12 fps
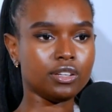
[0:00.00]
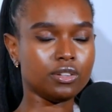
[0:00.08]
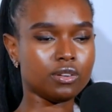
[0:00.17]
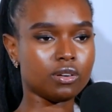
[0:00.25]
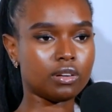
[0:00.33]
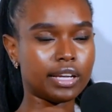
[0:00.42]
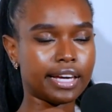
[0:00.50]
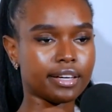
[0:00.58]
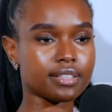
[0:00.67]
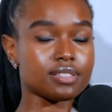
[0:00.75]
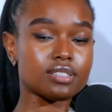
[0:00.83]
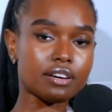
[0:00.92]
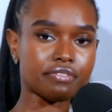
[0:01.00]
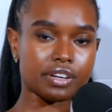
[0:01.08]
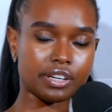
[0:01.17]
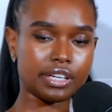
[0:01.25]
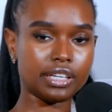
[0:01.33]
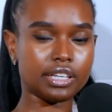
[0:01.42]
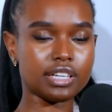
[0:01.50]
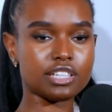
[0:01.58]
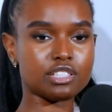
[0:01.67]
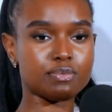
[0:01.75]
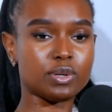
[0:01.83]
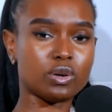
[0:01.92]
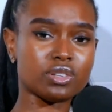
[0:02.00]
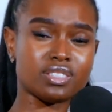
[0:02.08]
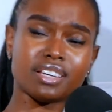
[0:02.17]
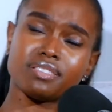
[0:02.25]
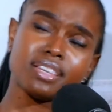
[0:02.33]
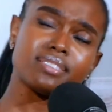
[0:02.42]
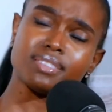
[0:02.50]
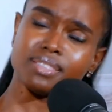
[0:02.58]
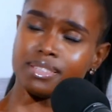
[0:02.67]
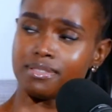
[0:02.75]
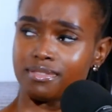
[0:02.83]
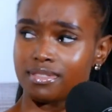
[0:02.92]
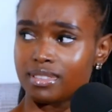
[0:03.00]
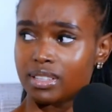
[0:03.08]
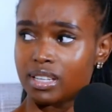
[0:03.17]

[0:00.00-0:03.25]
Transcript: you know, like suffering is because they're sensitive.